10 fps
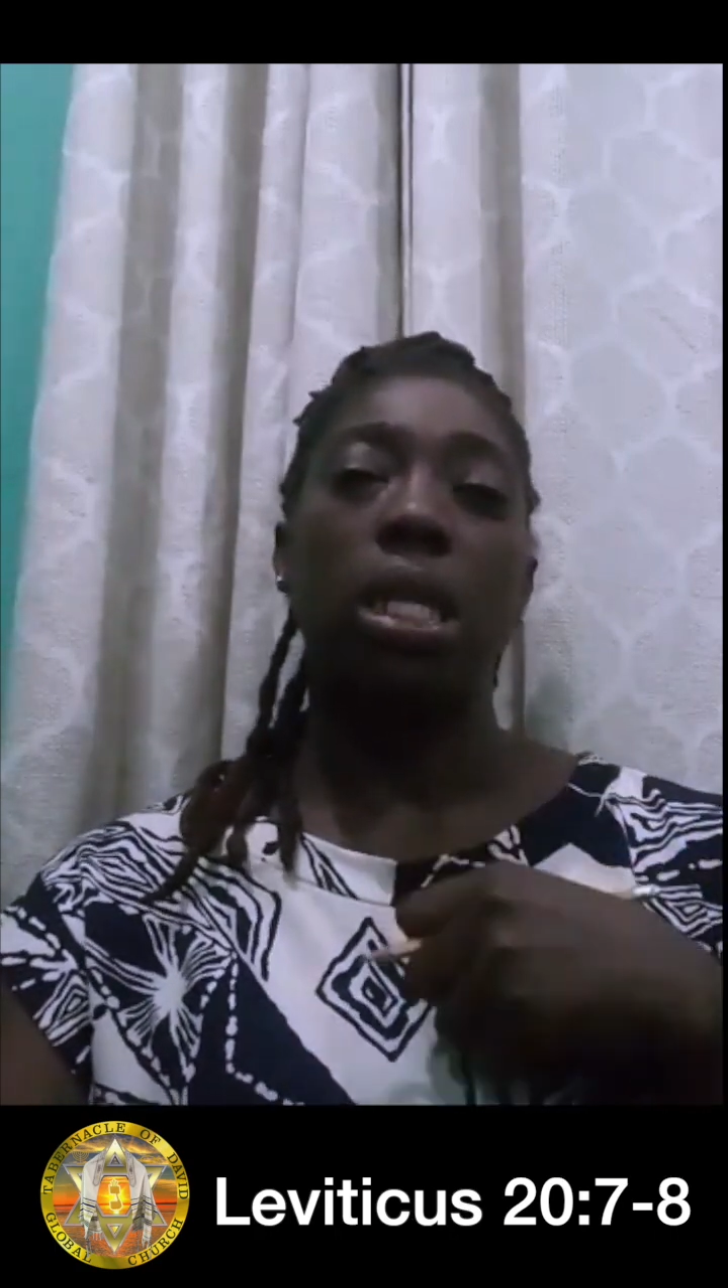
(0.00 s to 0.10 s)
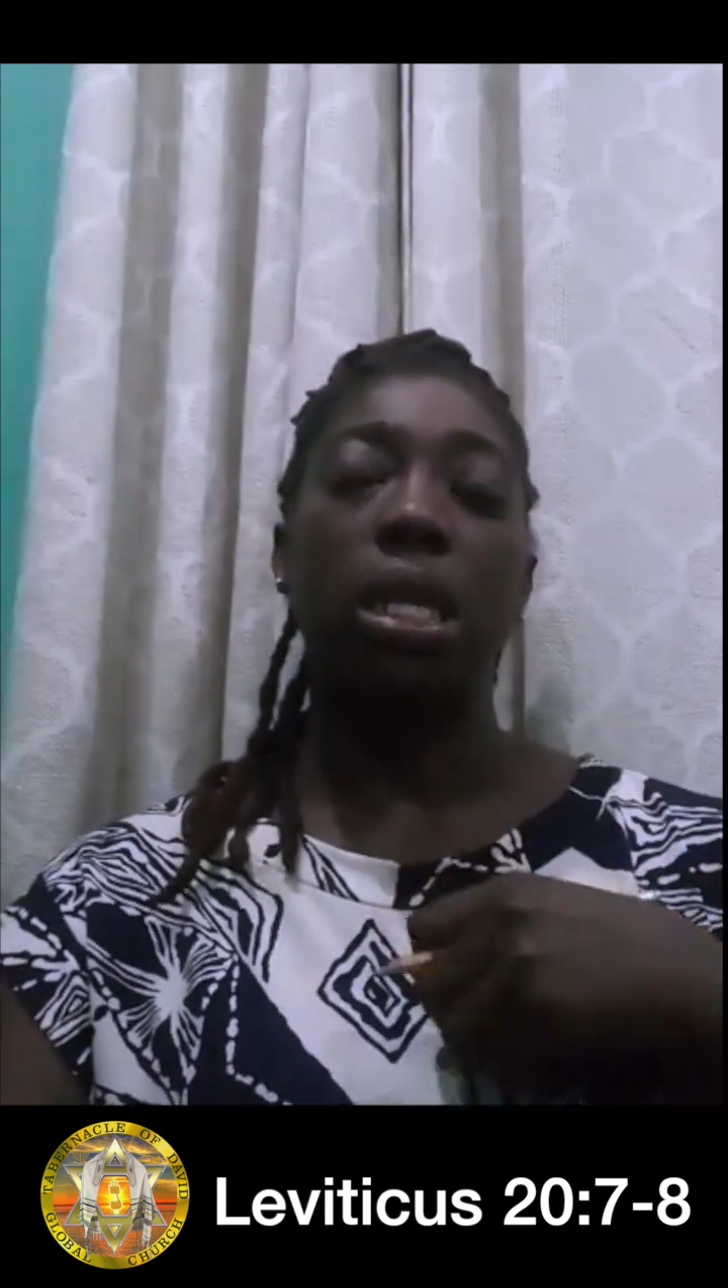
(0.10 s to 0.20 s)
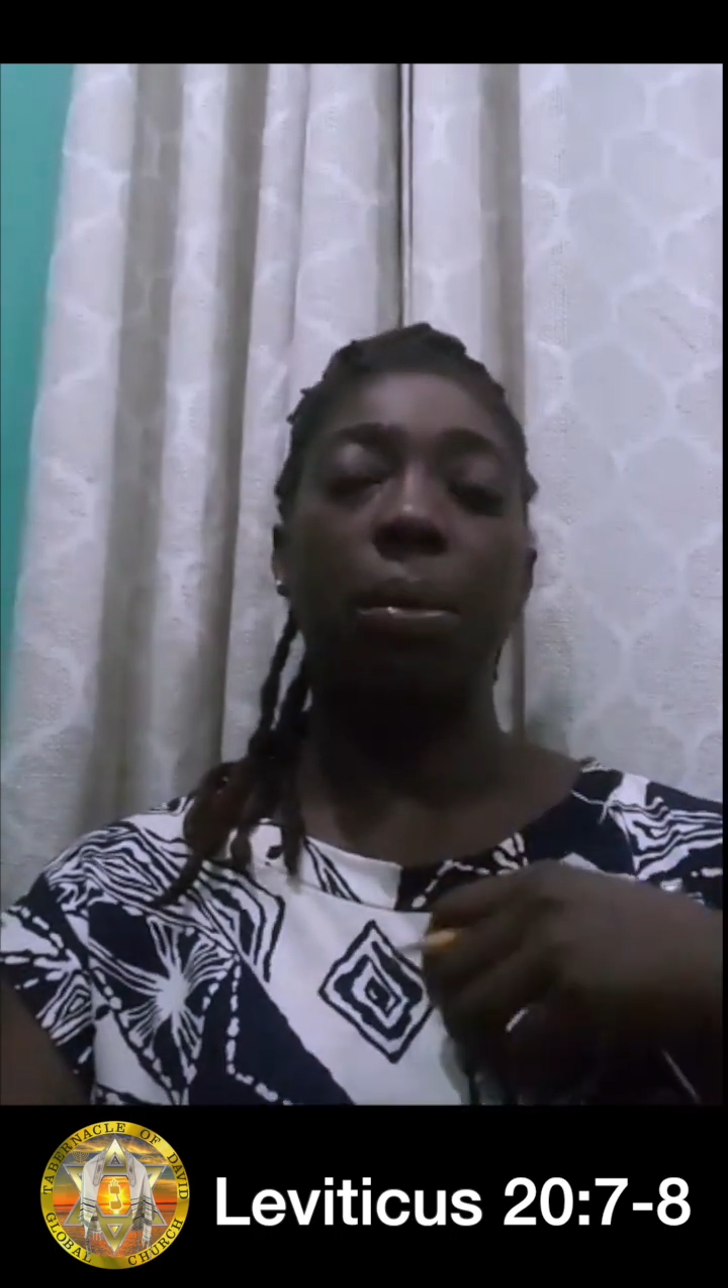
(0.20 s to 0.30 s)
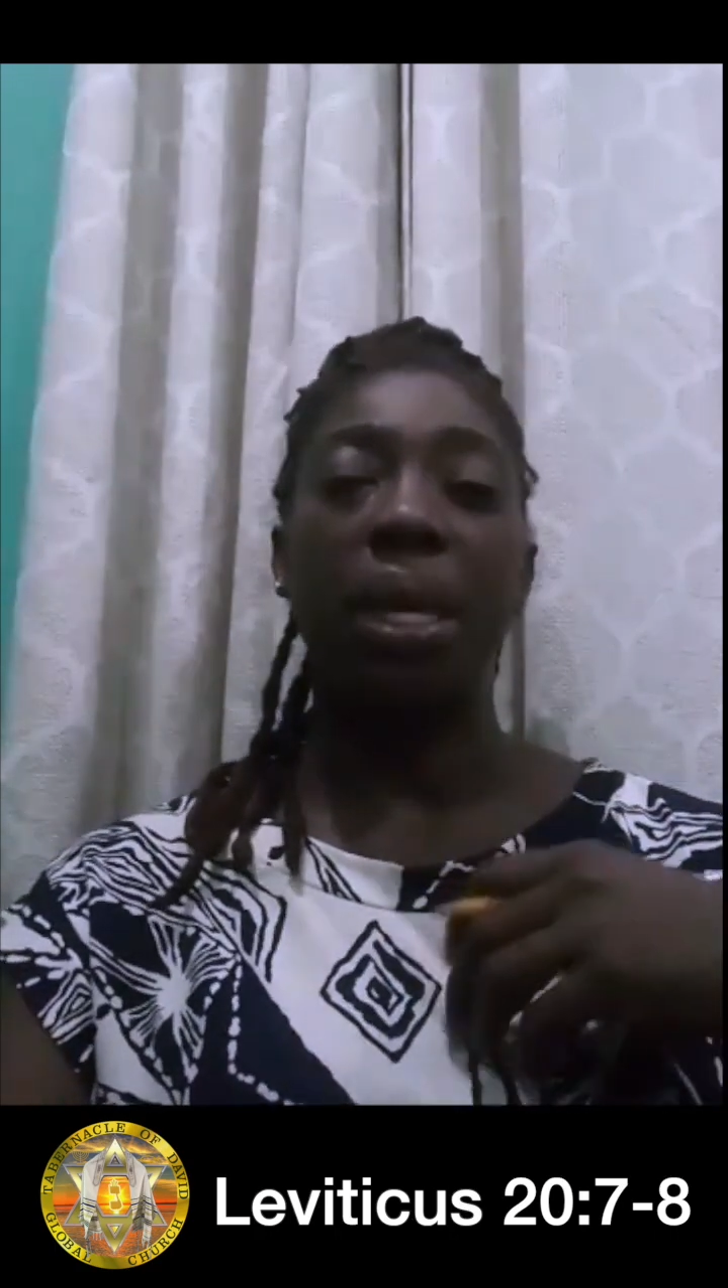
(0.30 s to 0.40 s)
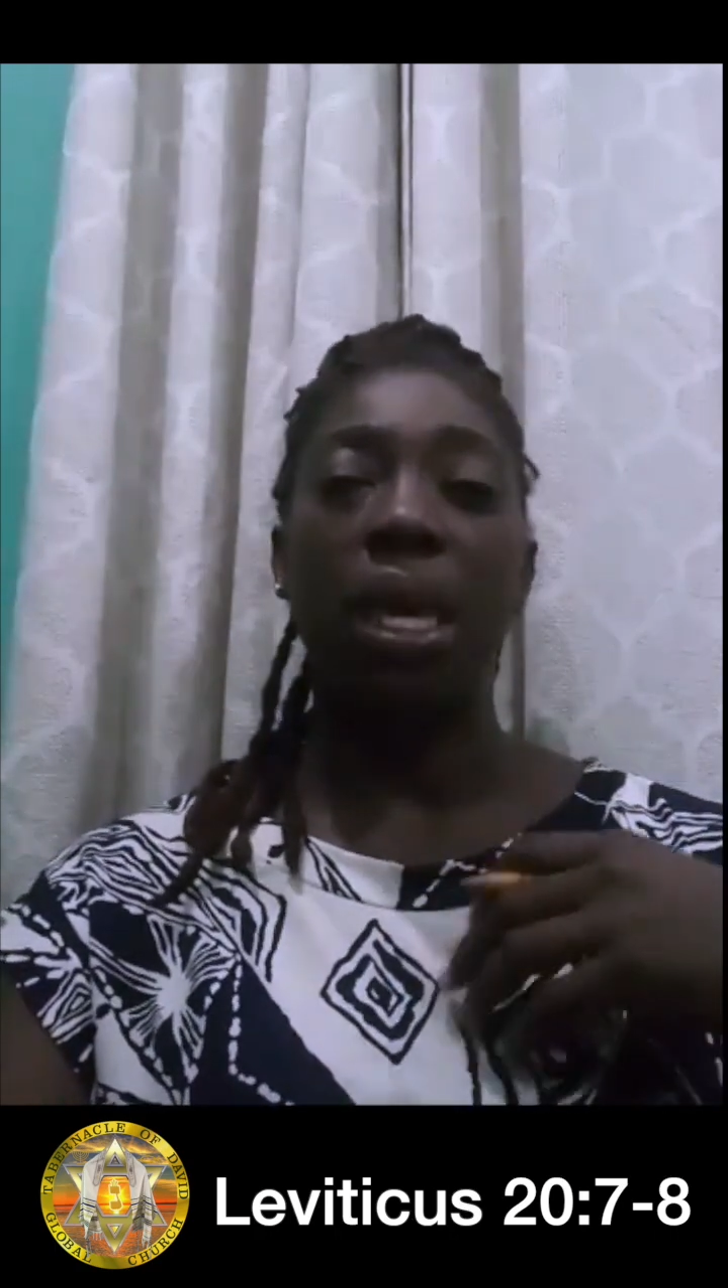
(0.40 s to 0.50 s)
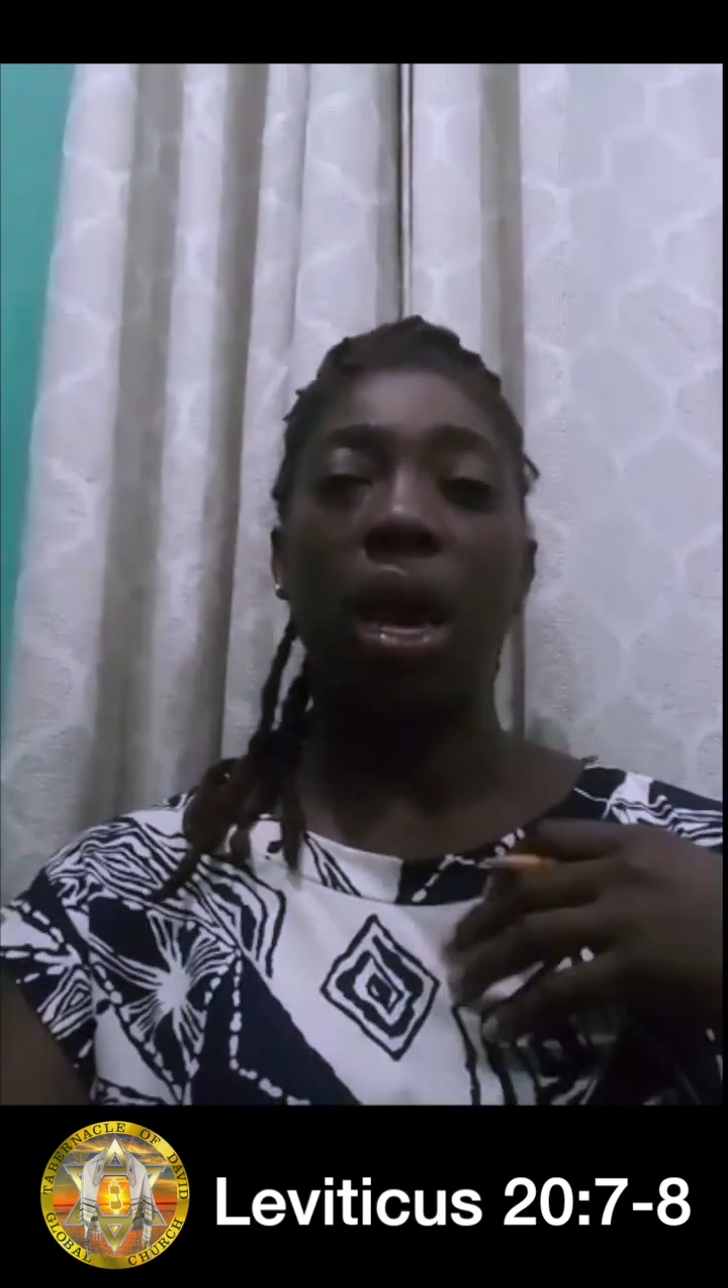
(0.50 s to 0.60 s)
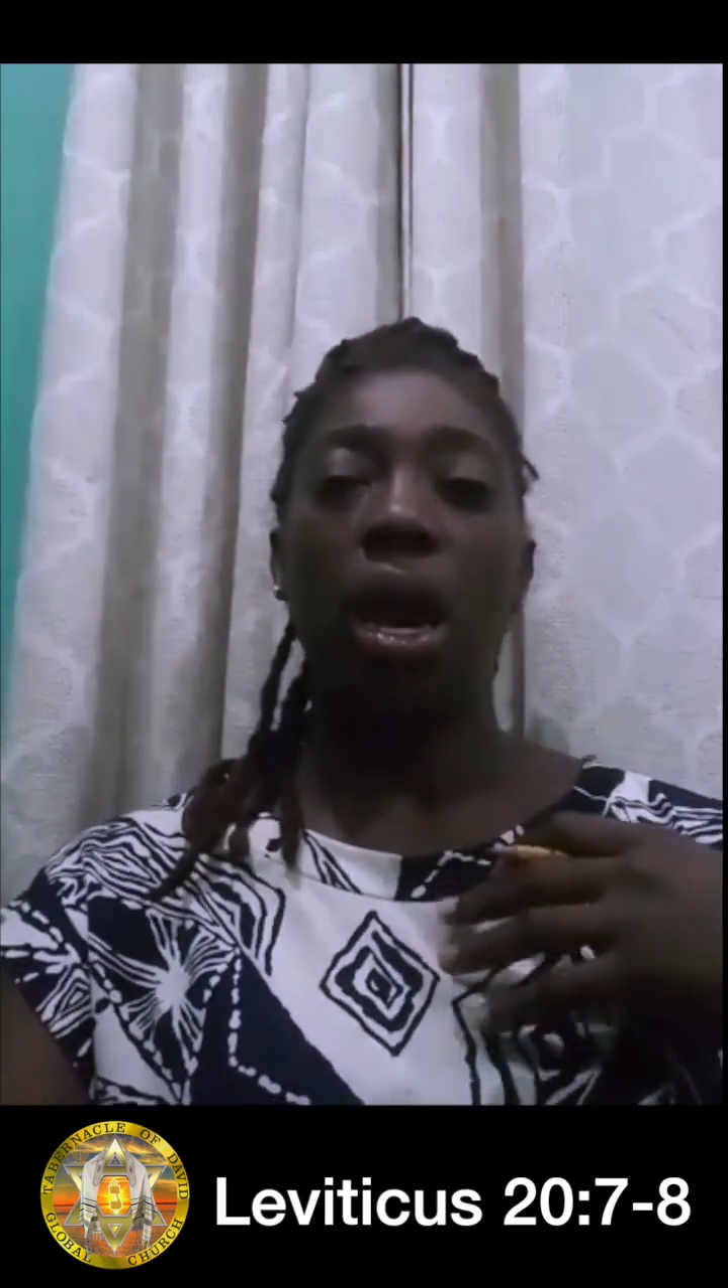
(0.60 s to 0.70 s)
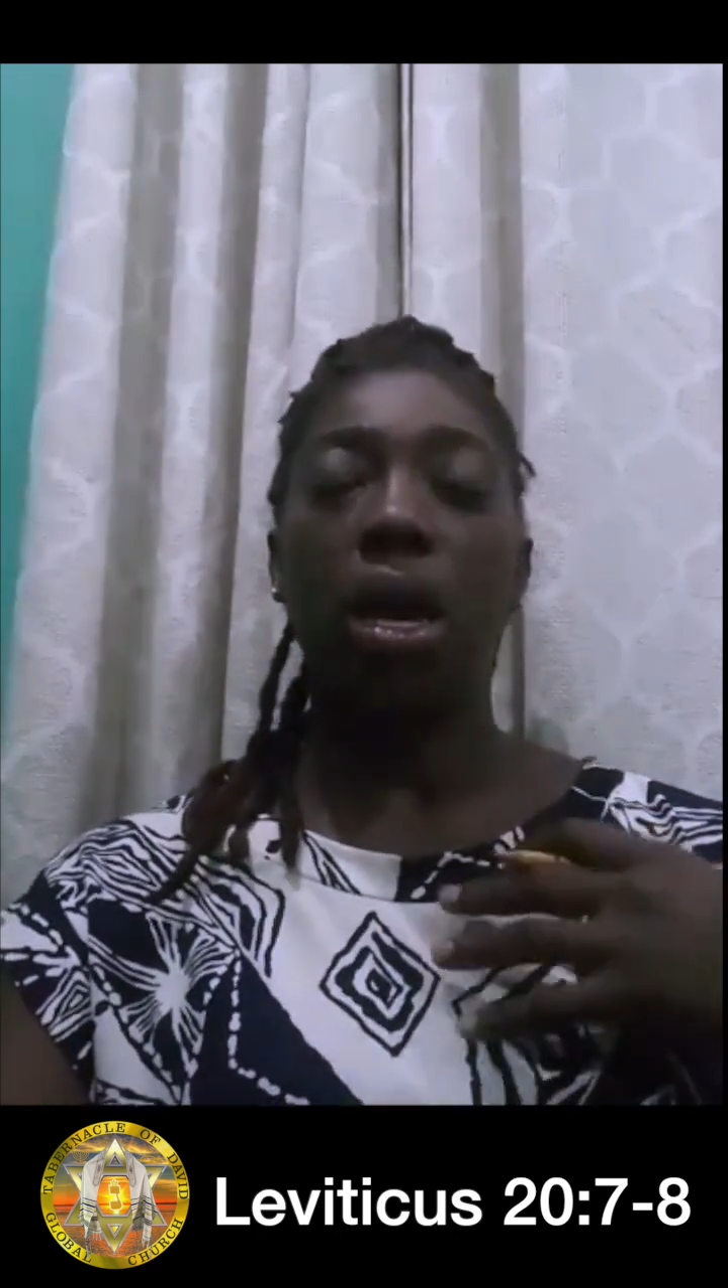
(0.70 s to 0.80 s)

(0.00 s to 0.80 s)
to be